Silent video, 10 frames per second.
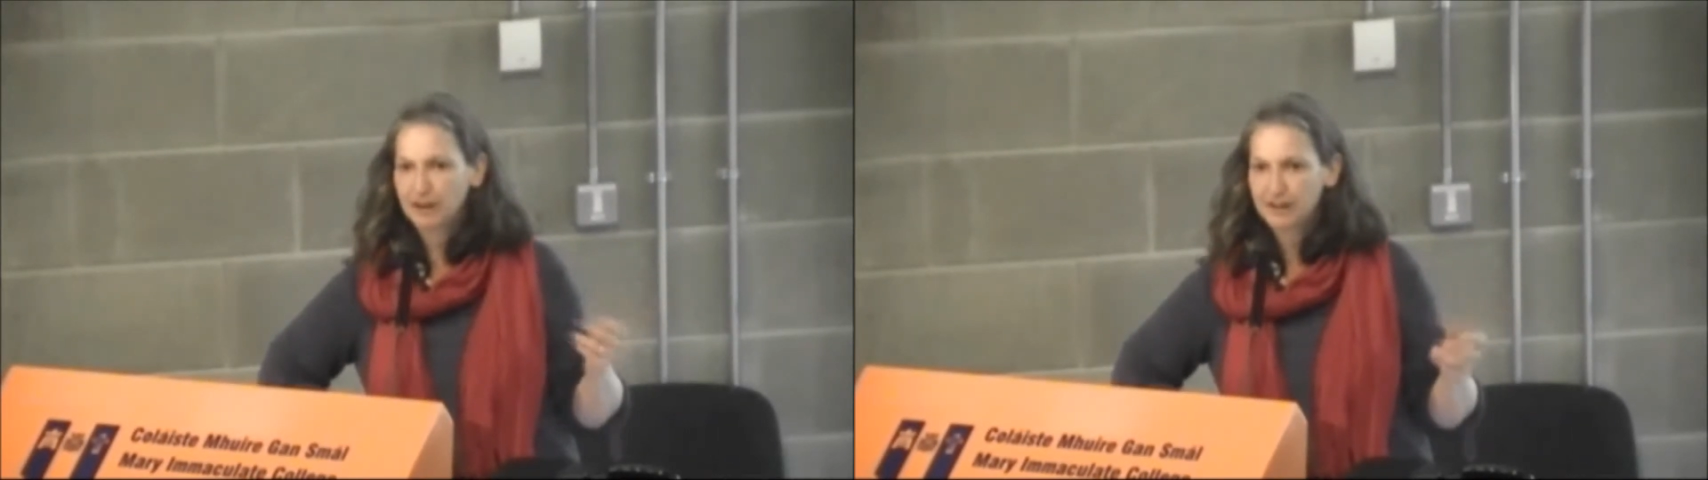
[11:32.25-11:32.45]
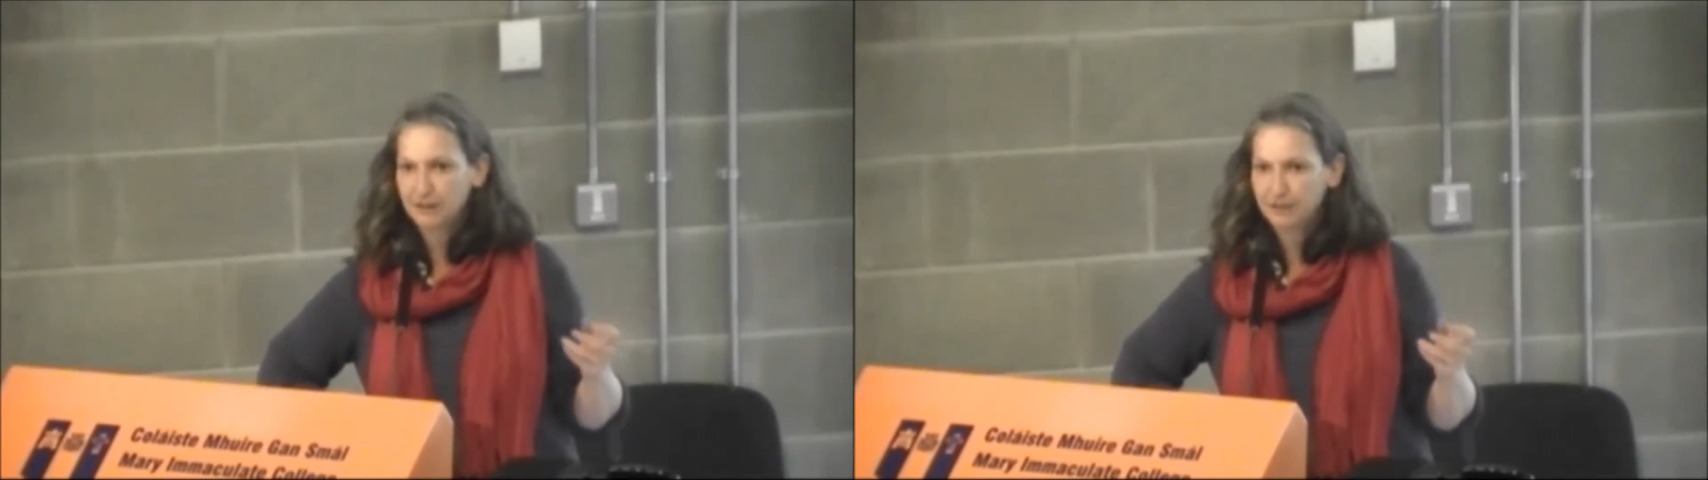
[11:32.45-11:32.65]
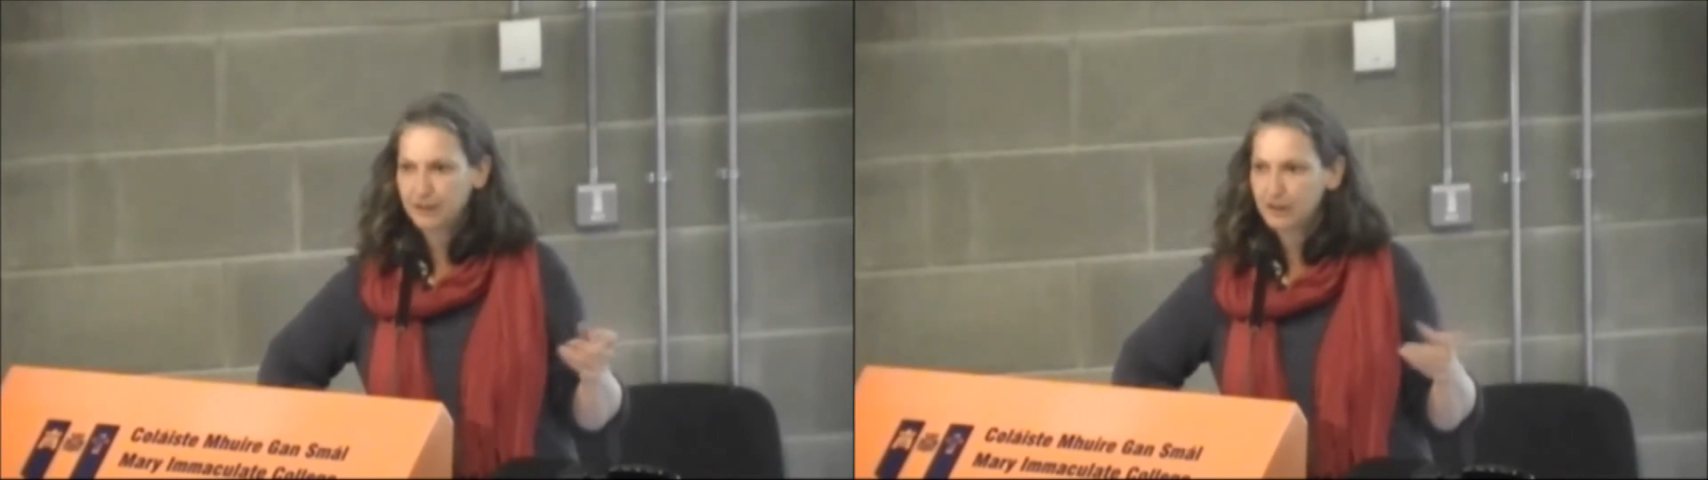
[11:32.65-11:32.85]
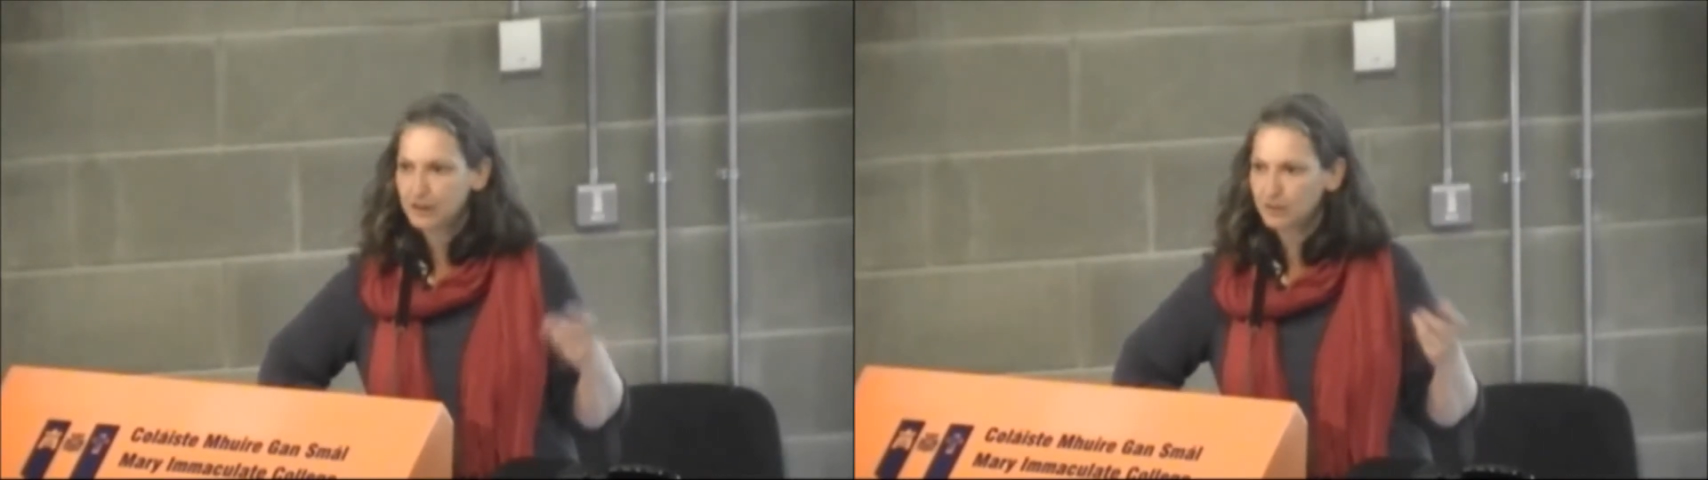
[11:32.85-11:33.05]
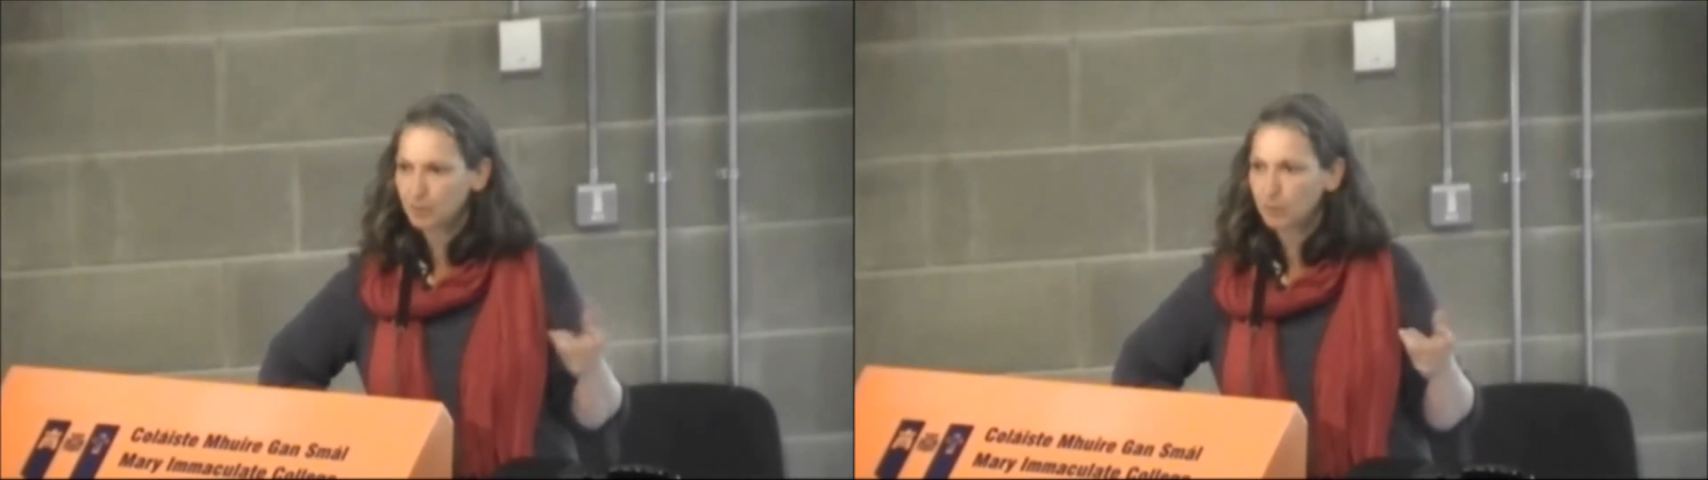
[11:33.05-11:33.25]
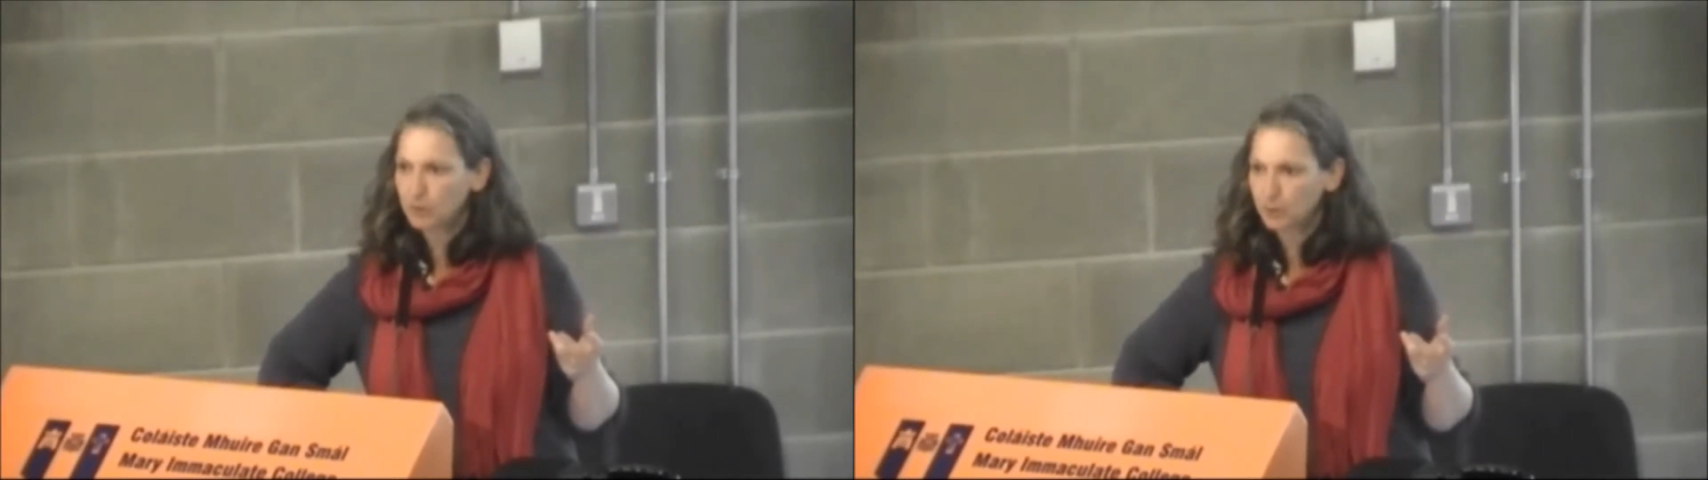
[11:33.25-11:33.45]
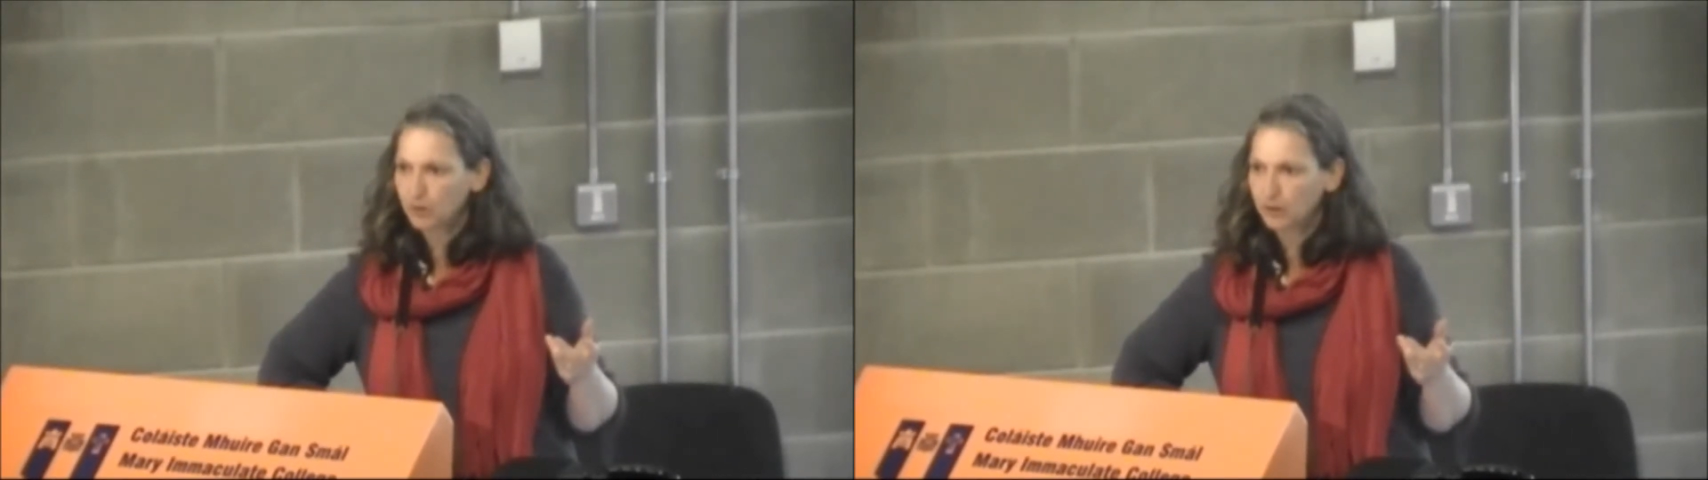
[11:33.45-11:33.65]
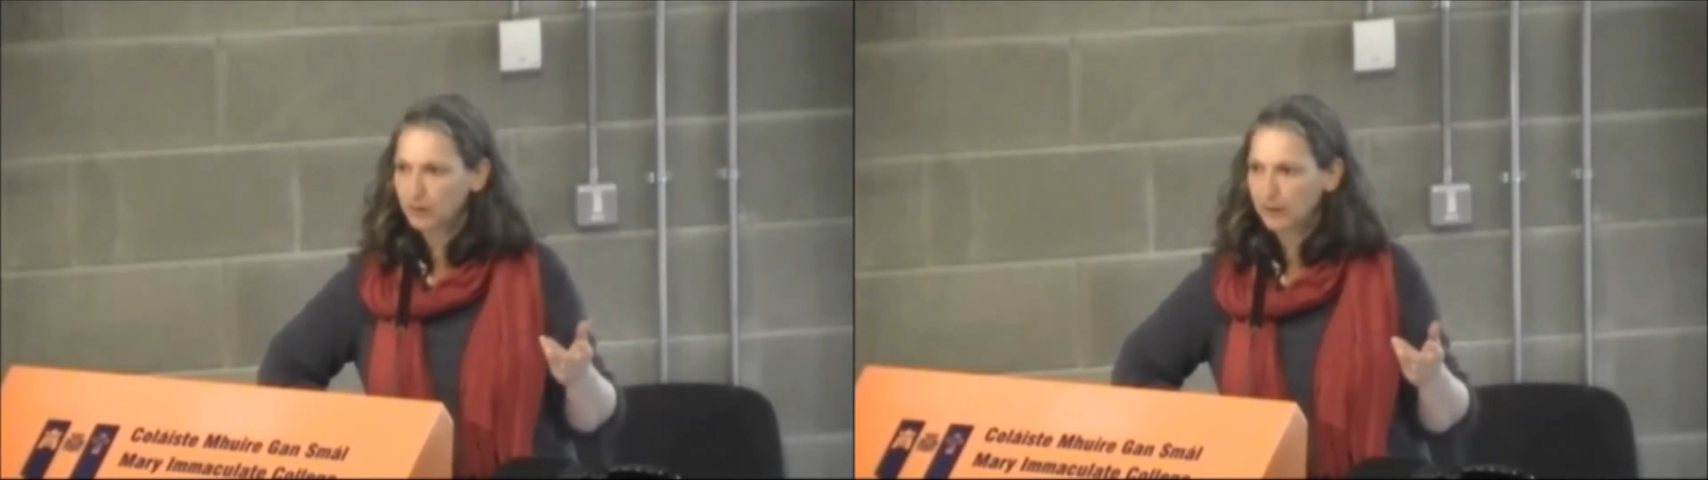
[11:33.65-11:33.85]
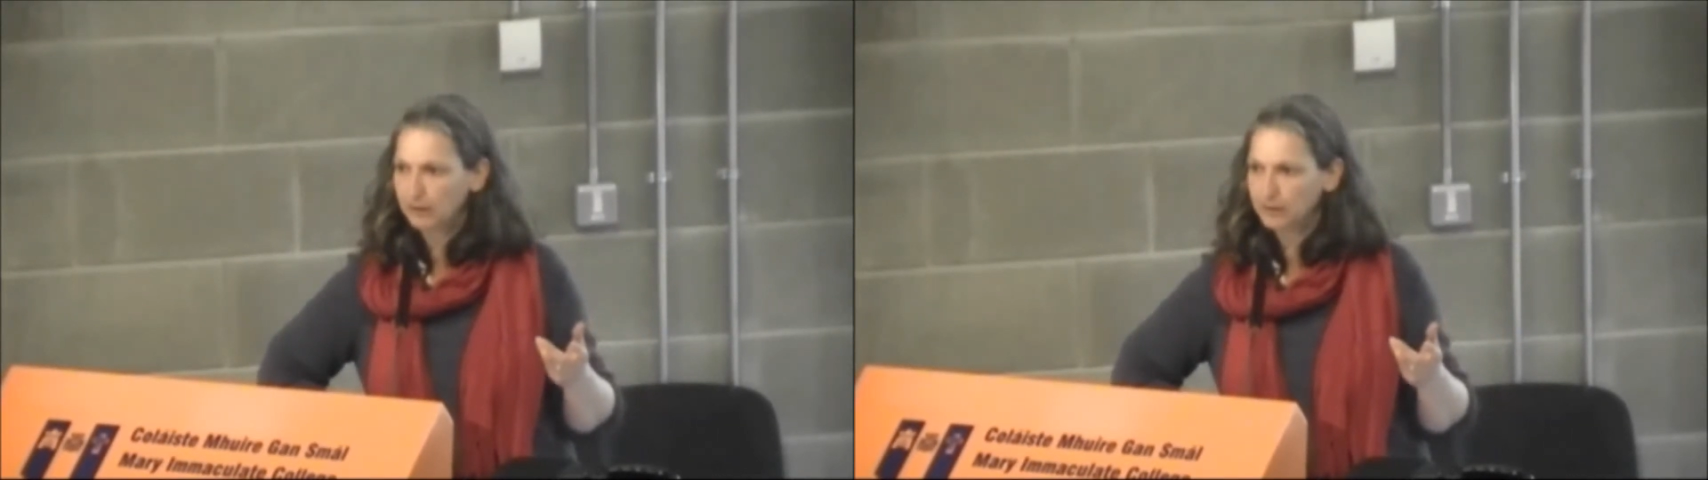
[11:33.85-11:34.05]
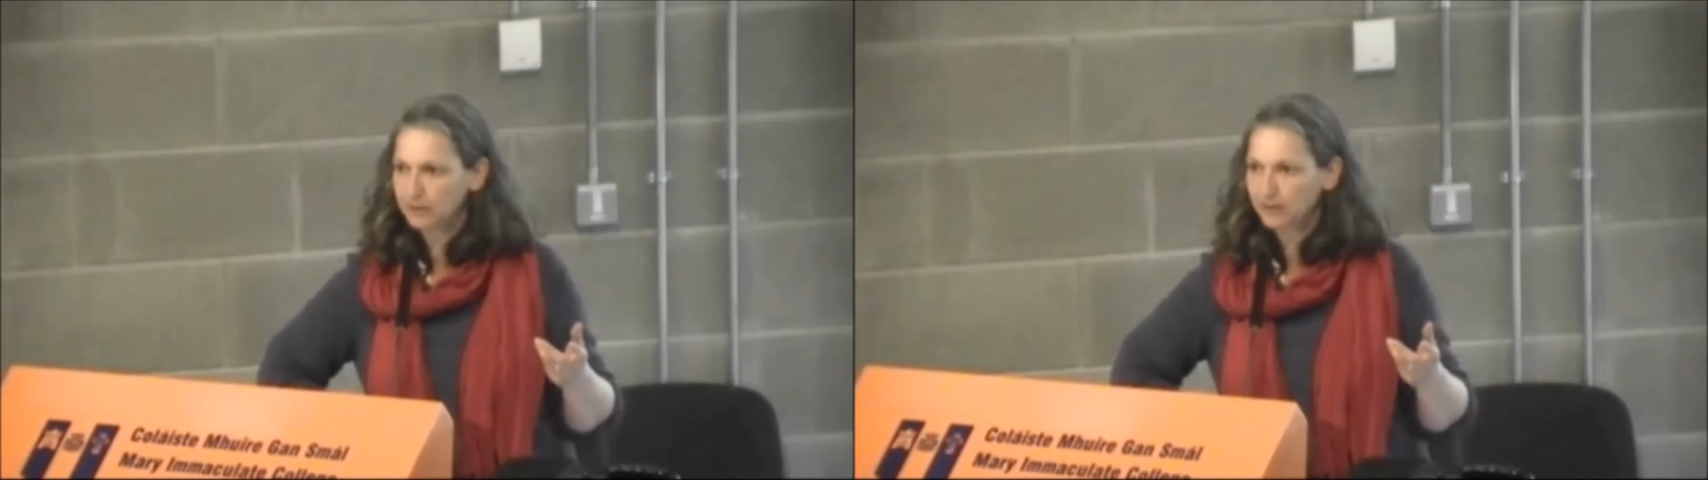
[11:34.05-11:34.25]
definitions of what we're talking about.